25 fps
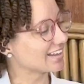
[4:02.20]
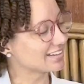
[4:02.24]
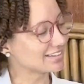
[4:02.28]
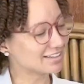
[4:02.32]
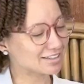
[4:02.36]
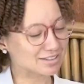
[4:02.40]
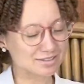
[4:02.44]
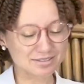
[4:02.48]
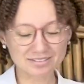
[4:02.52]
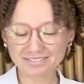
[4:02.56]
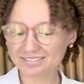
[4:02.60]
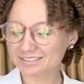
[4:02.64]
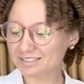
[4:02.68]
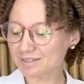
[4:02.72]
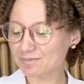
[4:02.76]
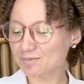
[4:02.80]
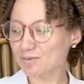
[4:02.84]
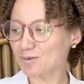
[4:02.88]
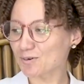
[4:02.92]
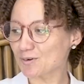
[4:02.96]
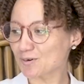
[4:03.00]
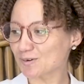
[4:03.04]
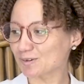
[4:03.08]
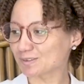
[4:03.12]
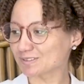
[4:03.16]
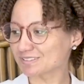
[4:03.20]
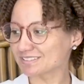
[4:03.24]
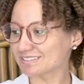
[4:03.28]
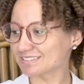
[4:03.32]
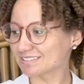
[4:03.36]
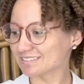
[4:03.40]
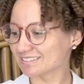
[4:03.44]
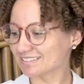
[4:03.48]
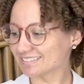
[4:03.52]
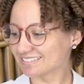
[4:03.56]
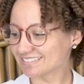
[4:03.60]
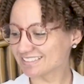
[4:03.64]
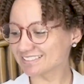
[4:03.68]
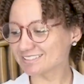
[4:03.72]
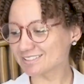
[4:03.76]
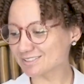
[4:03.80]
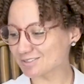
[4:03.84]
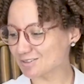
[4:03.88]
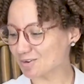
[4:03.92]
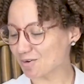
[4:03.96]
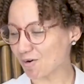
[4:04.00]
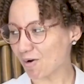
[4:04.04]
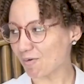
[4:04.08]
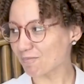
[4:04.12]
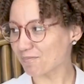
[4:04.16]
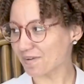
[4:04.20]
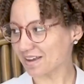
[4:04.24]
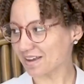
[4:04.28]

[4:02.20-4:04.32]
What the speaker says: And then Tebogo, this is your